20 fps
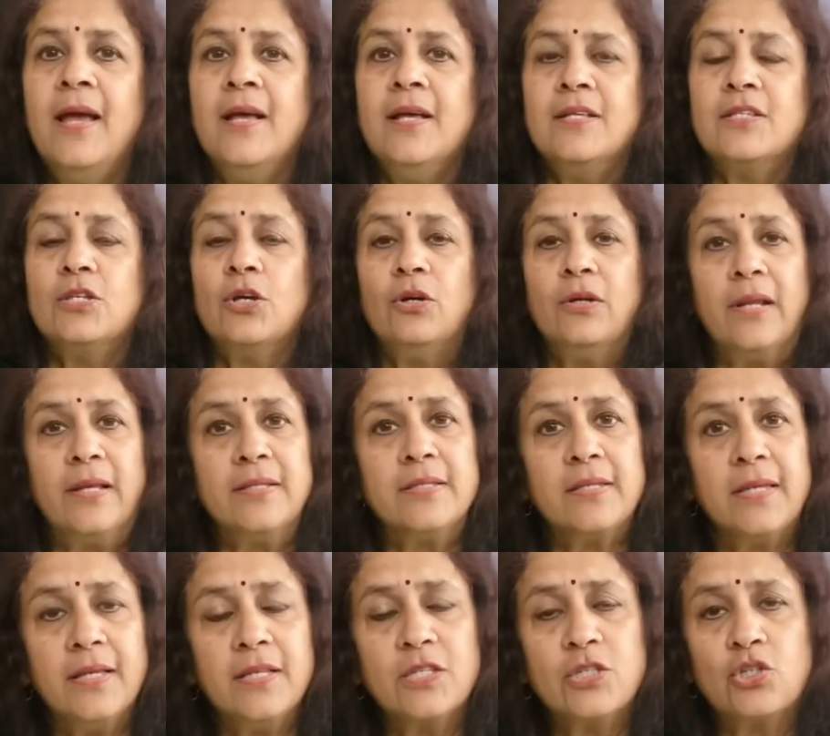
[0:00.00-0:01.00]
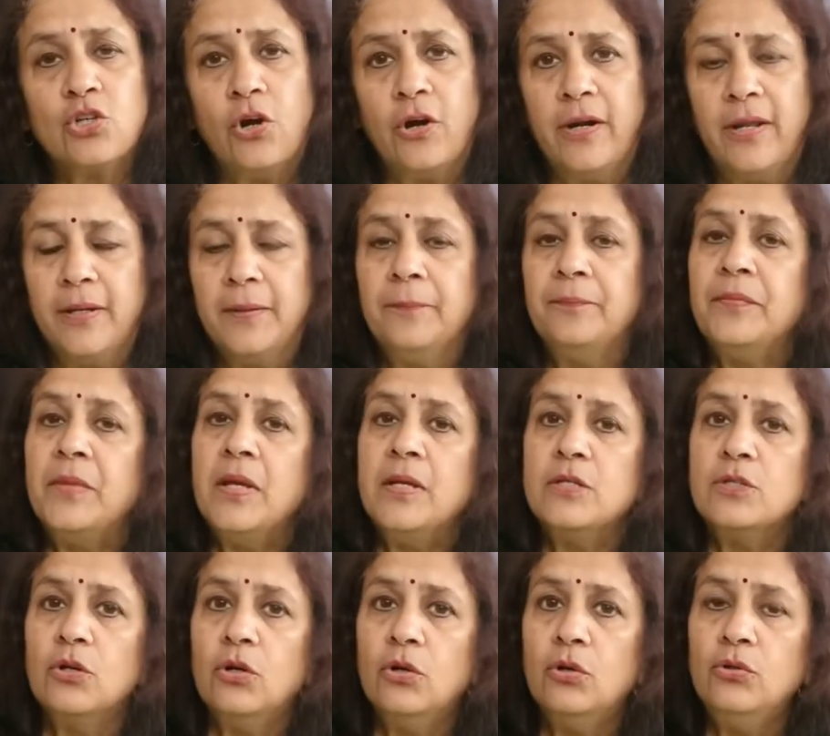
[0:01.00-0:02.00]
So let's get started.
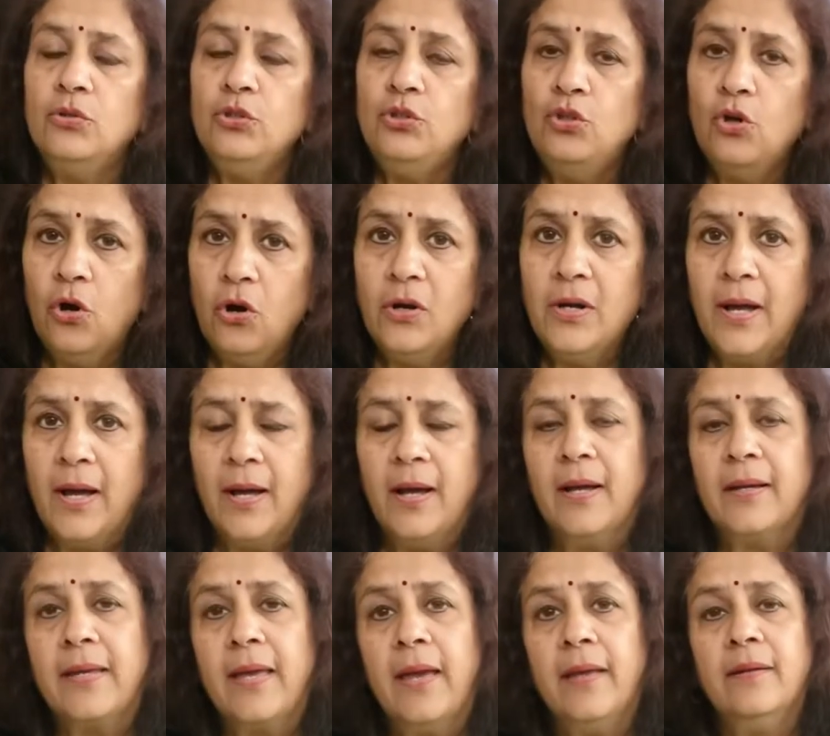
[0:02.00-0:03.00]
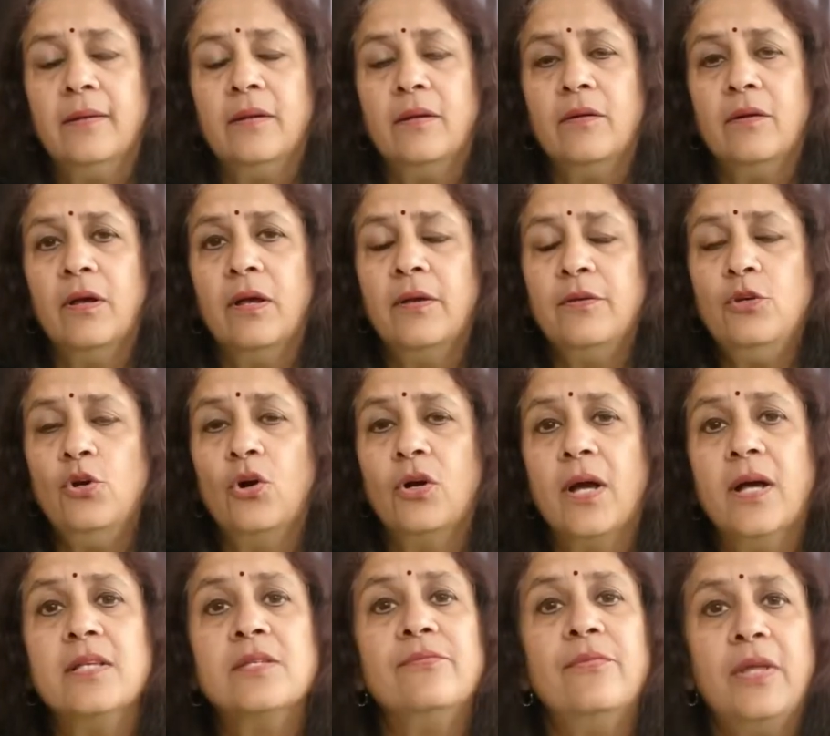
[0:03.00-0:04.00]
So yoga
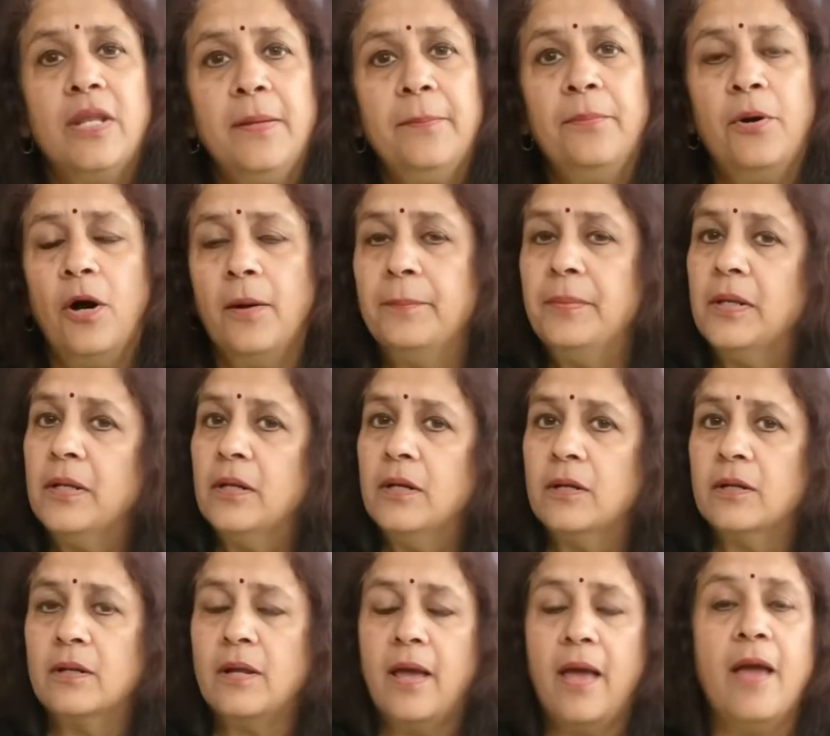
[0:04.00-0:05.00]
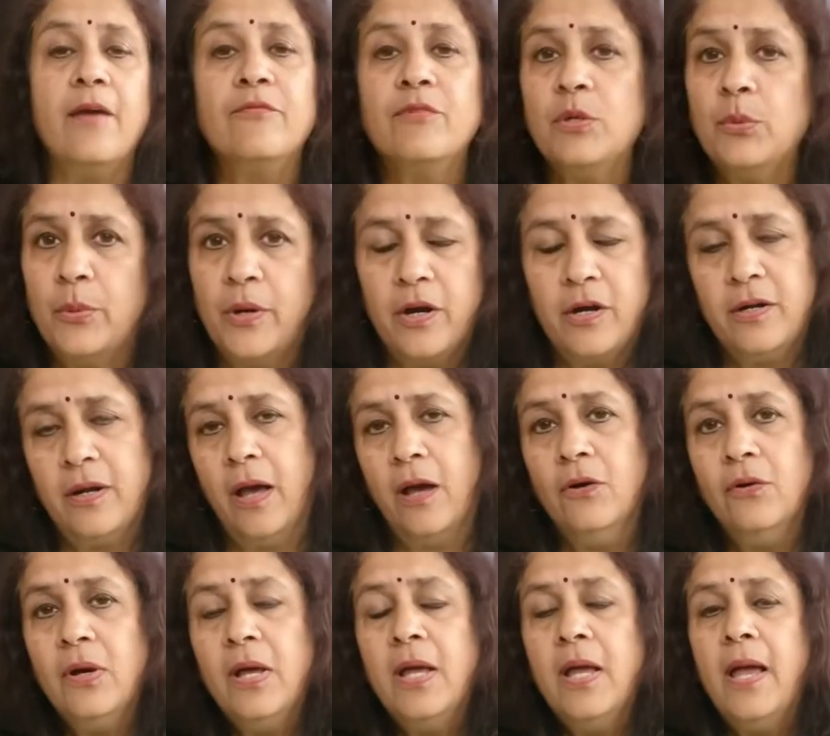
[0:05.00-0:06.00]
is very popular everywhere
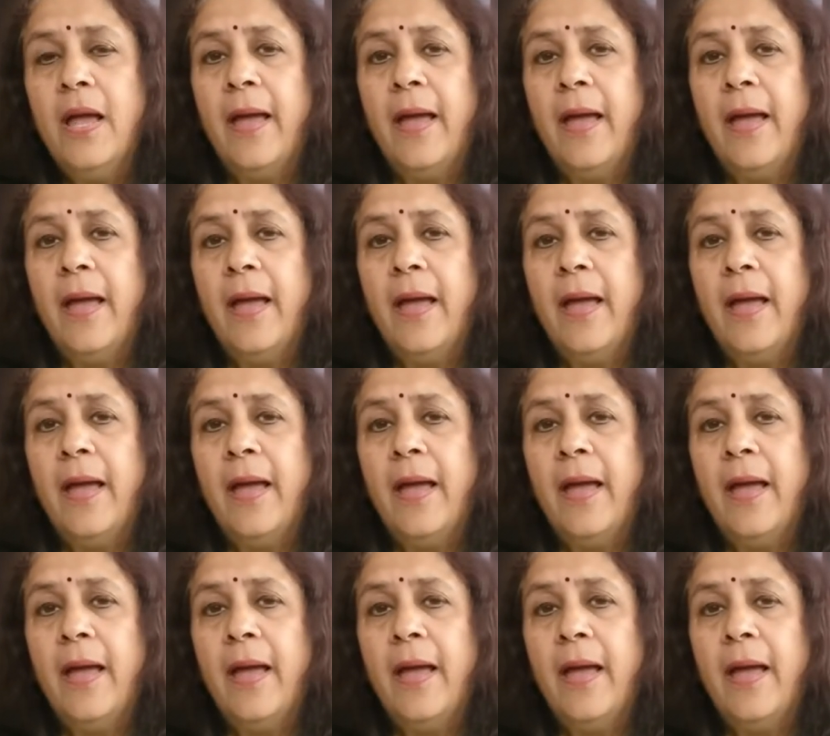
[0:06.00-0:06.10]
now.